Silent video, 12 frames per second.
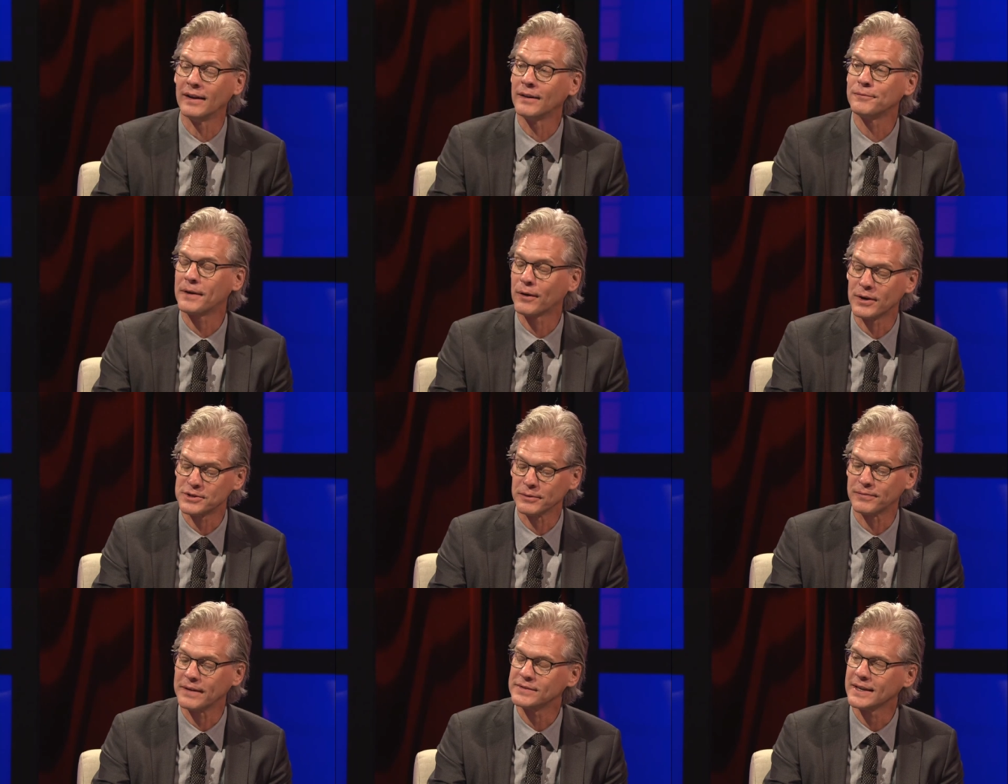unfair question with
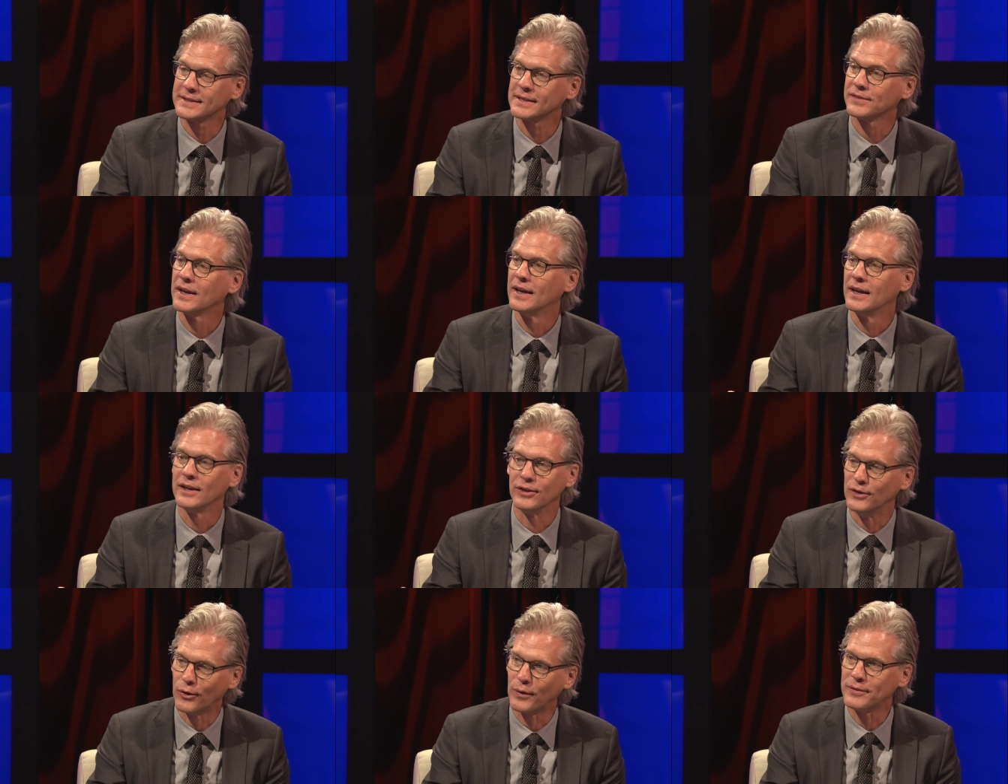five seconds left
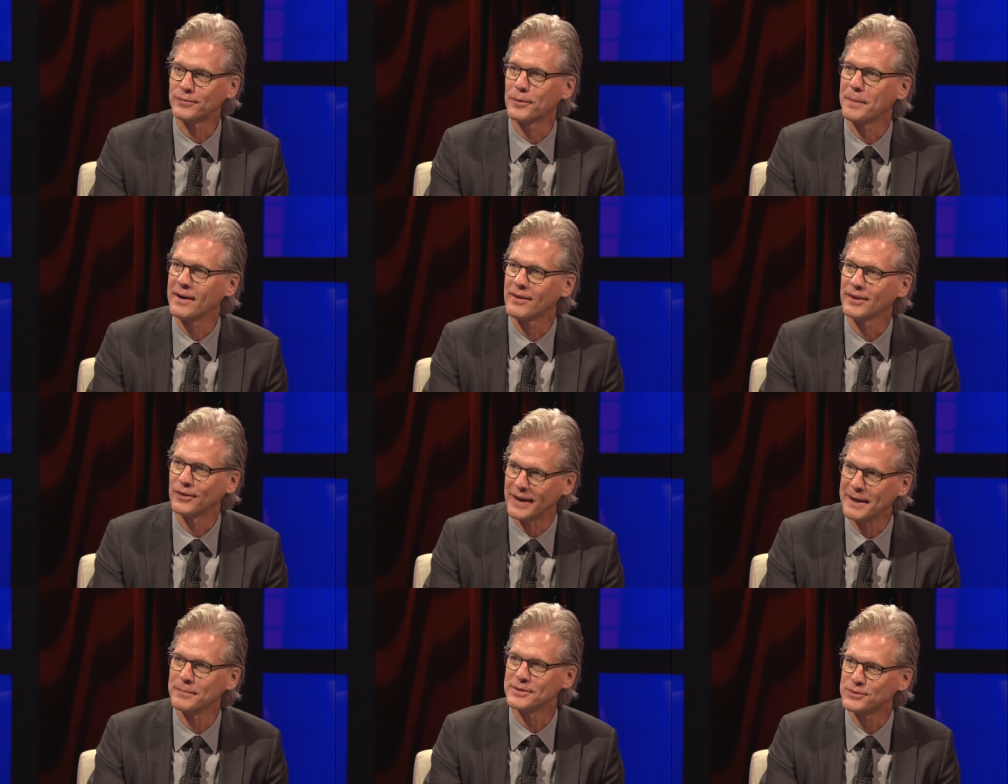no run for mayor? Your
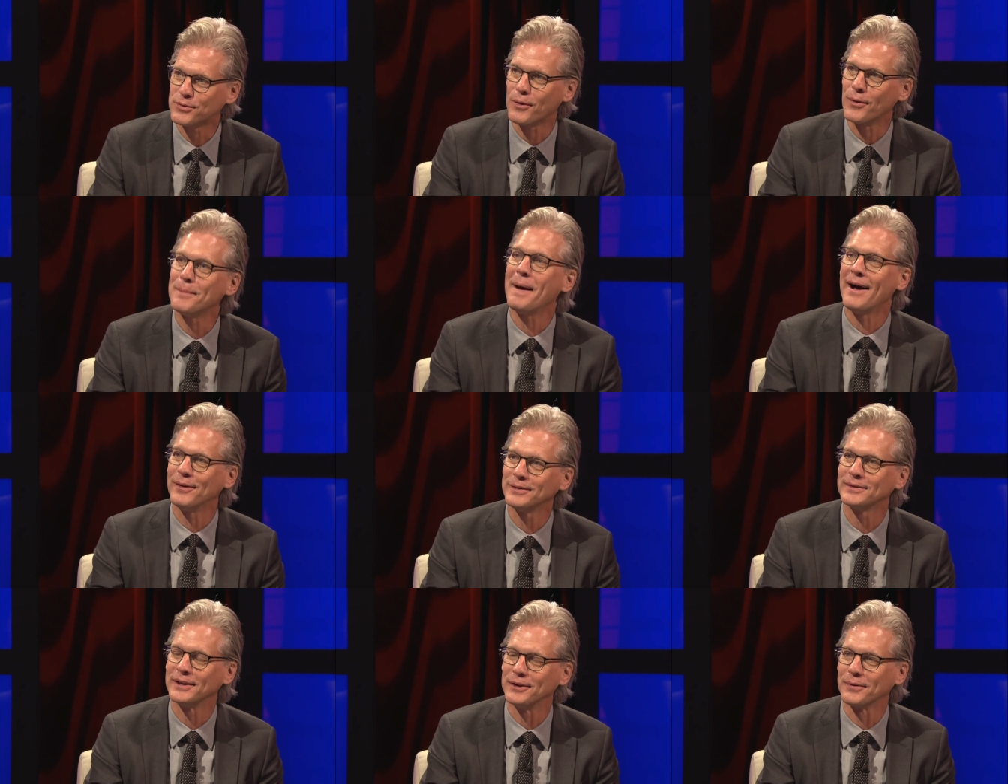name was thrown about
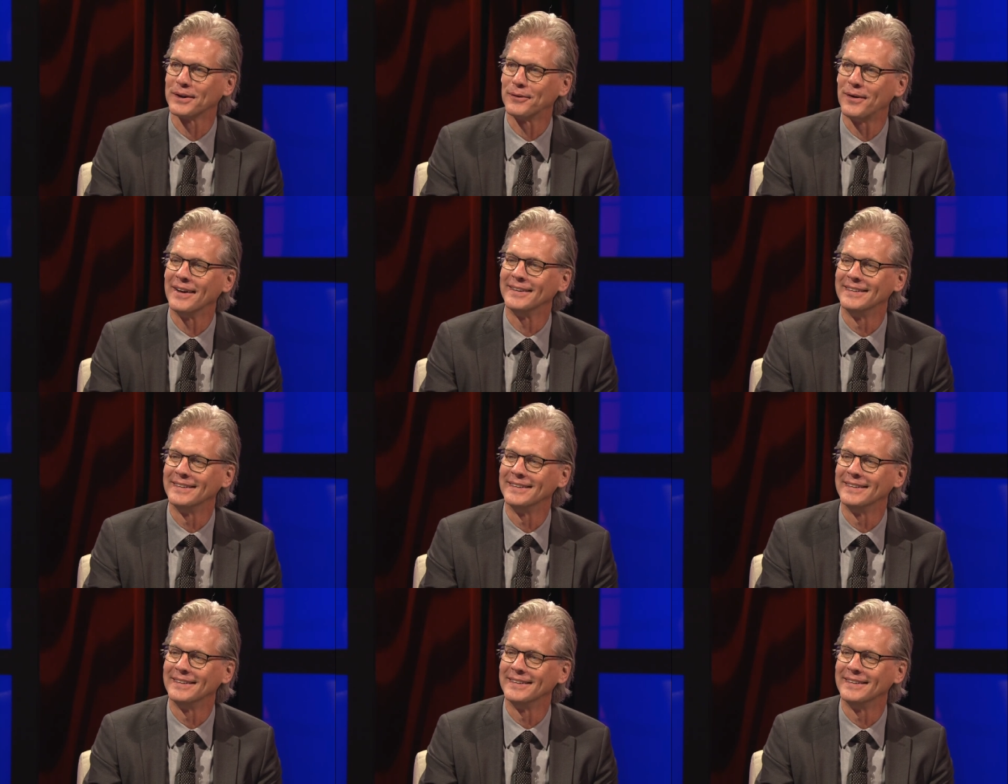that you were going to run.